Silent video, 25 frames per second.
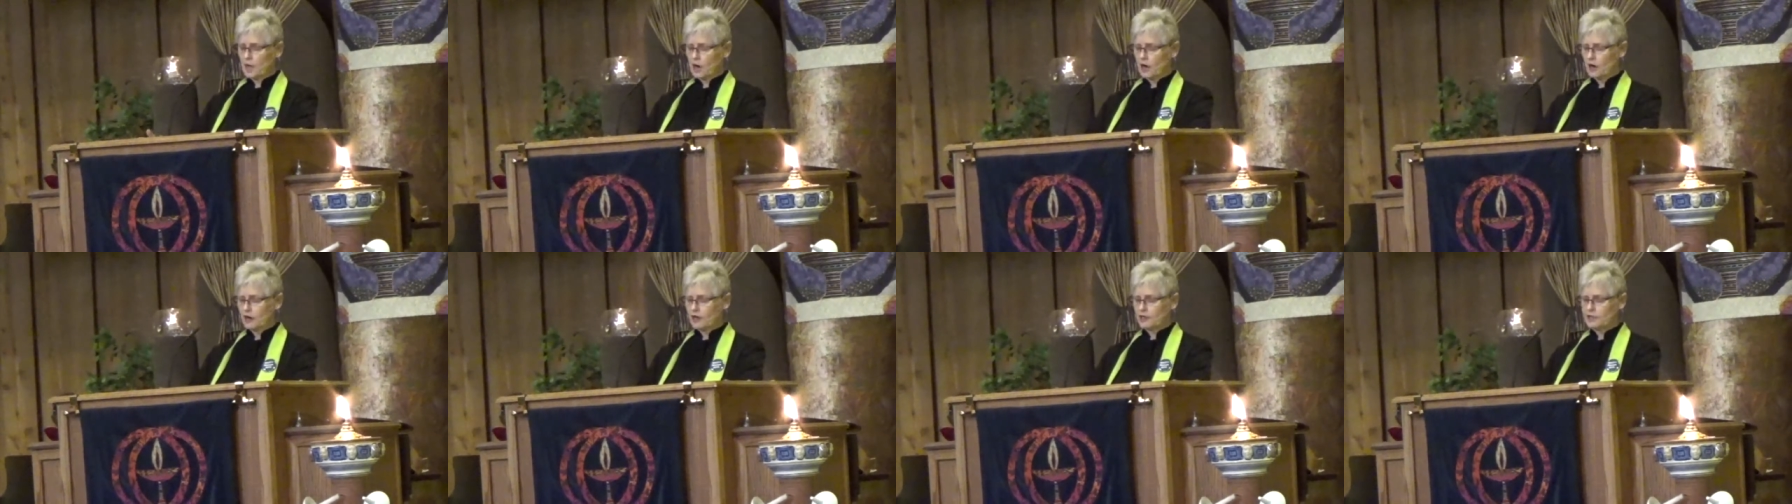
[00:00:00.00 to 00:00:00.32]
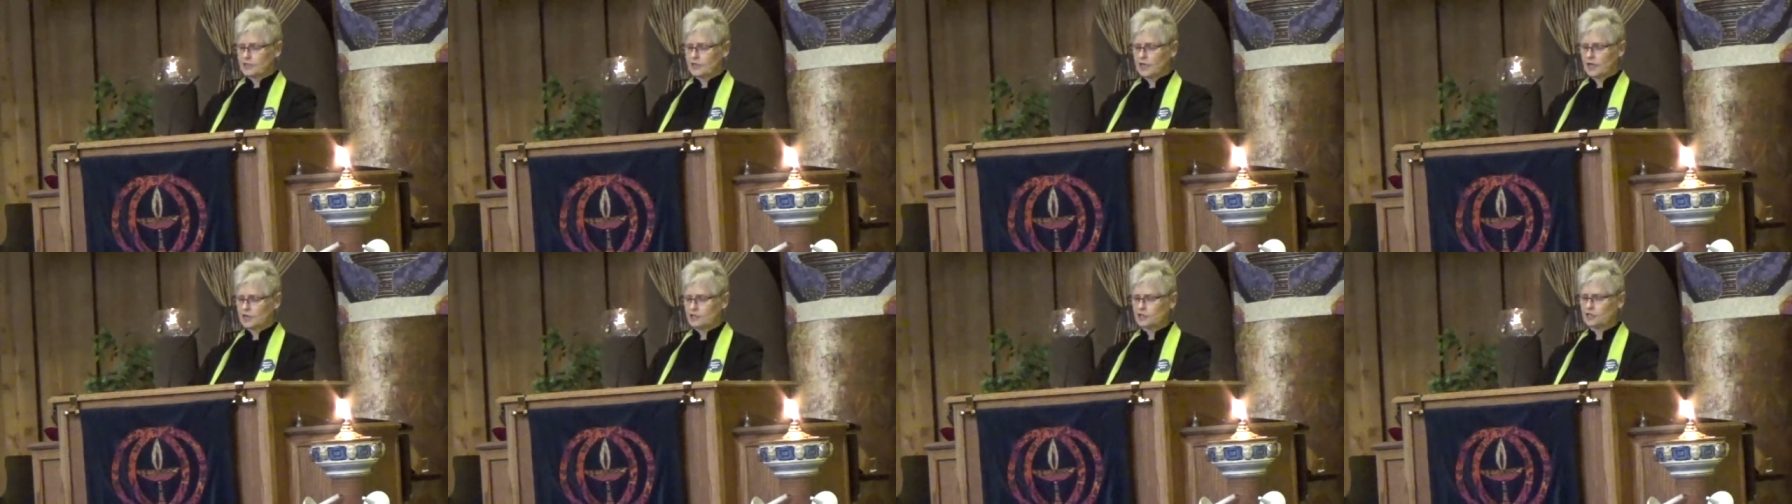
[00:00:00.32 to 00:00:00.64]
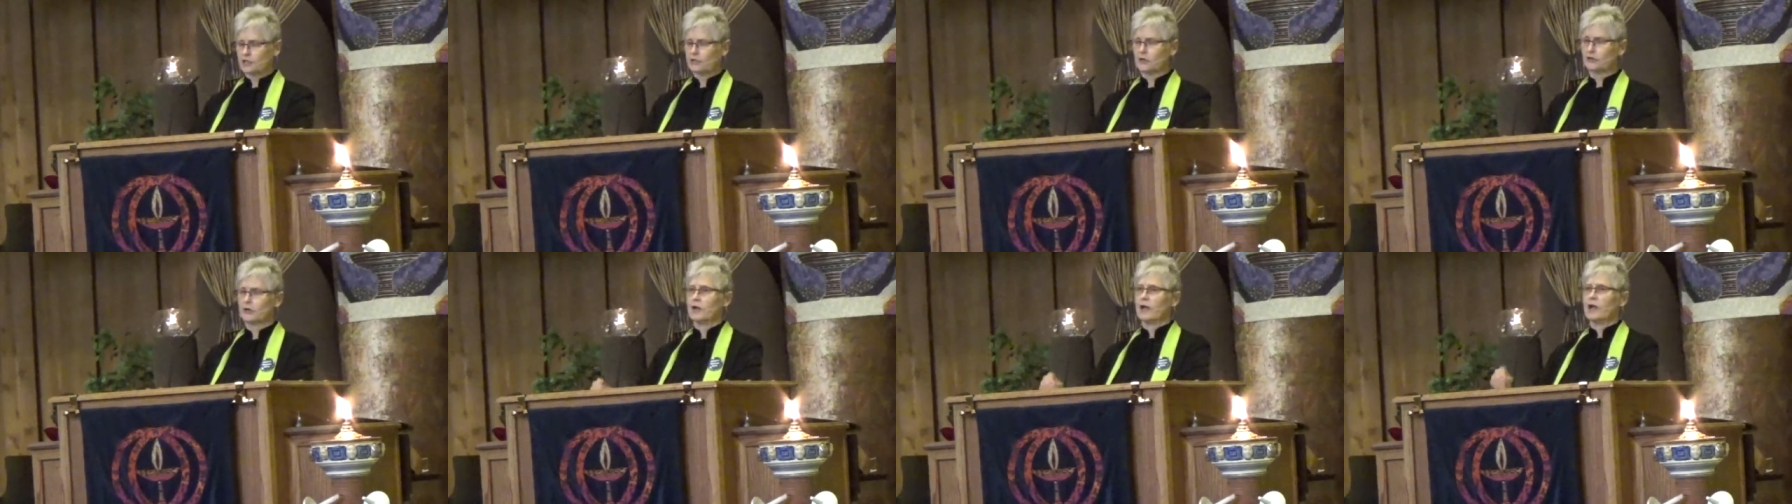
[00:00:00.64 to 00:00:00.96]

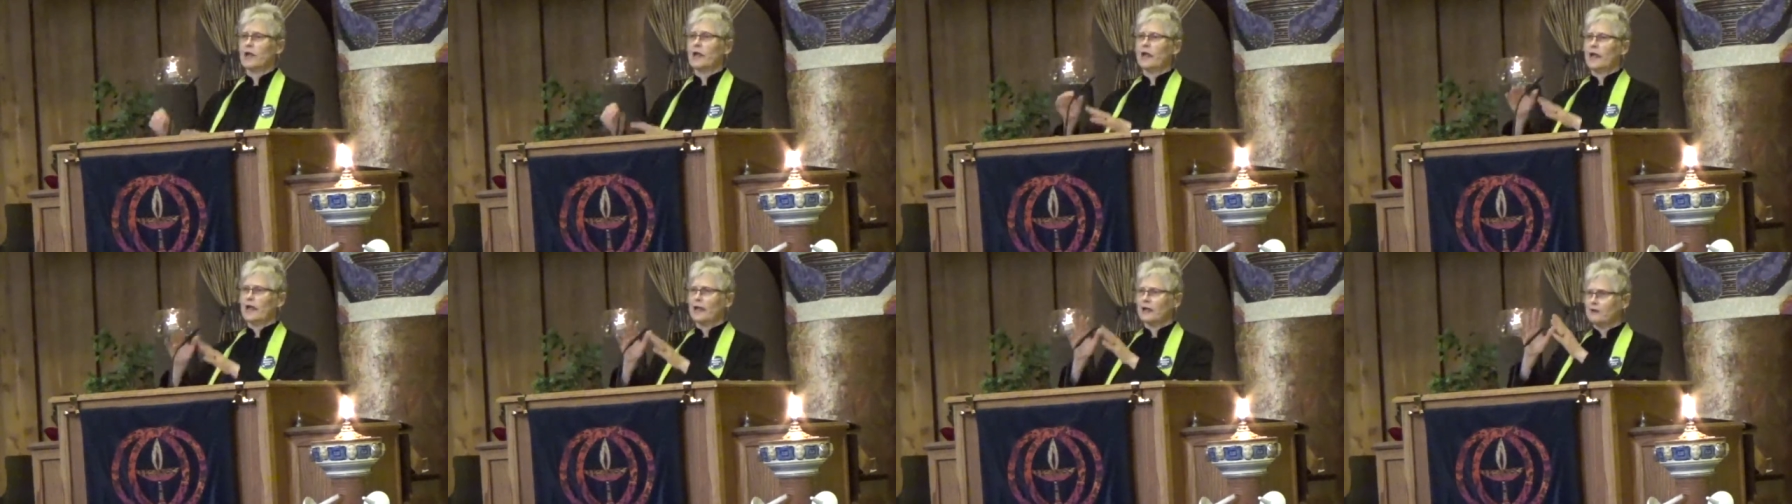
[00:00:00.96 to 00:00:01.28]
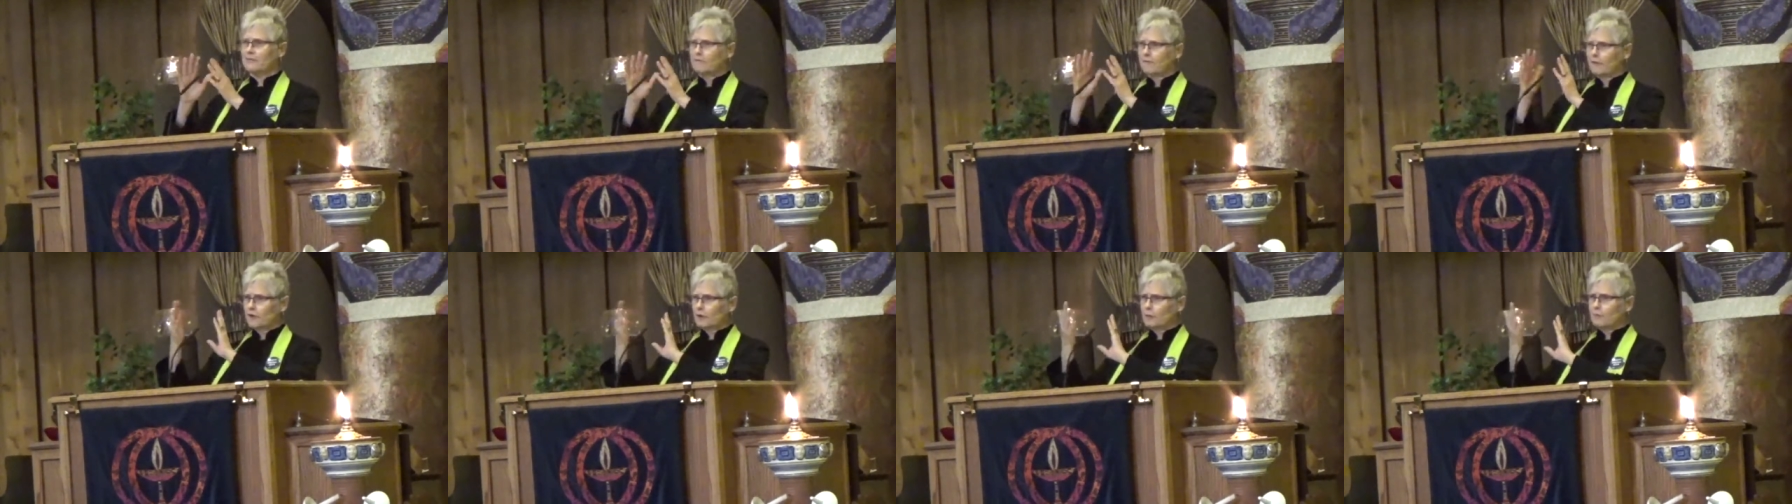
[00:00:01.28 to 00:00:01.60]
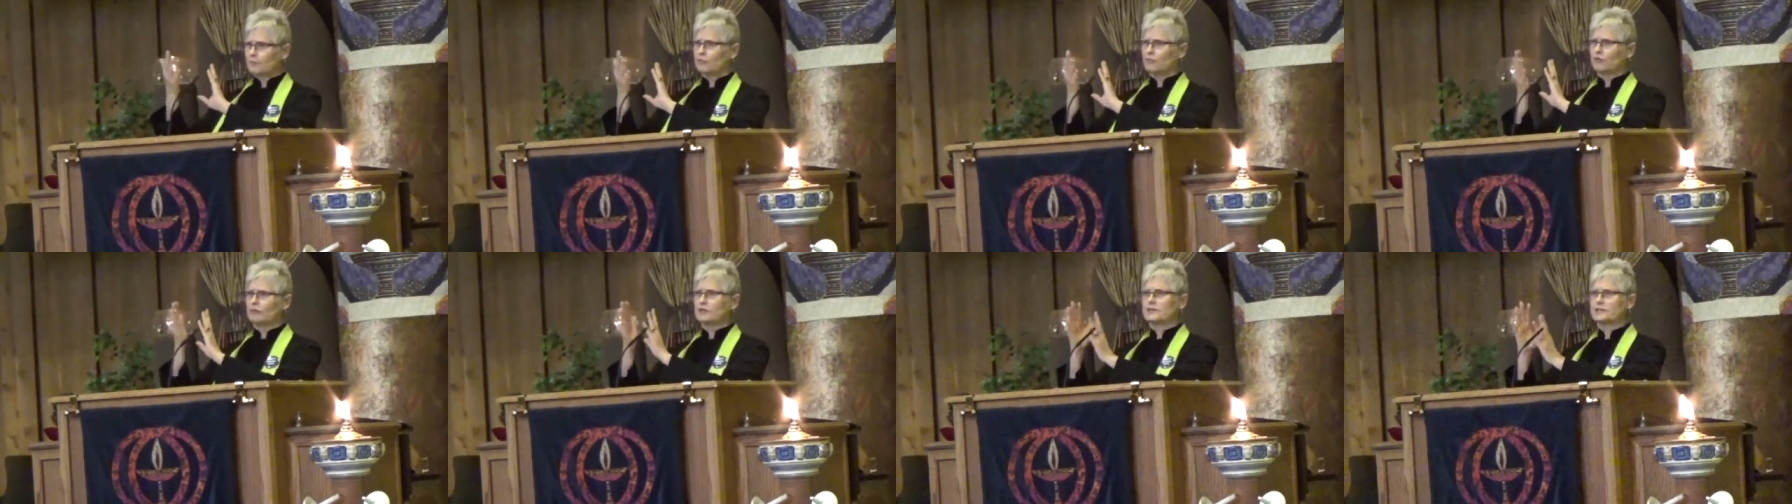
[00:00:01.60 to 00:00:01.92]
architecture and
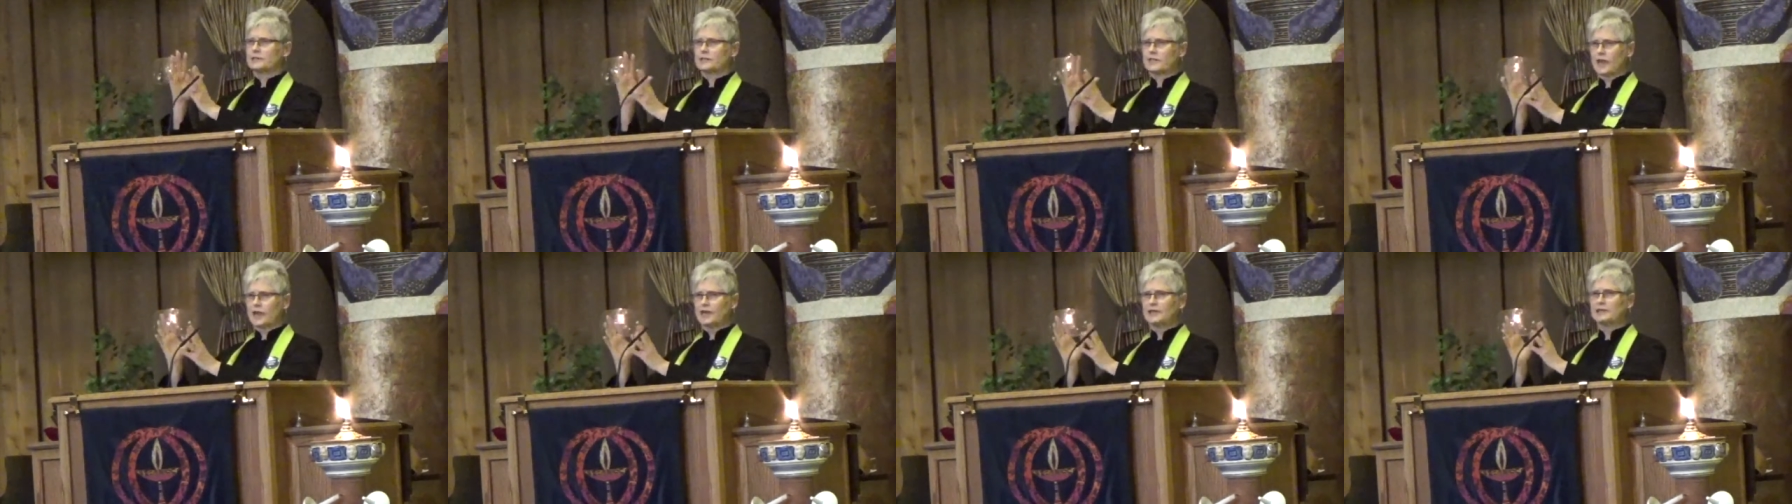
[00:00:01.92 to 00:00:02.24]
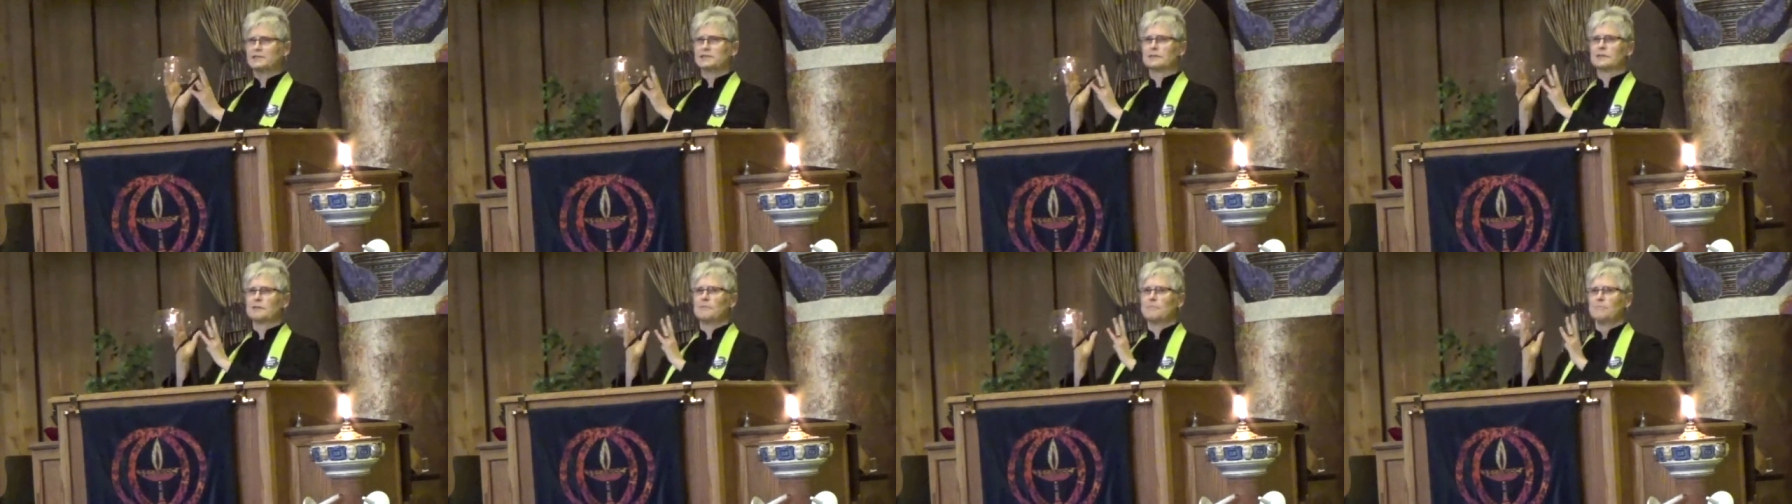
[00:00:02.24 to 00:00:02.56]
very precise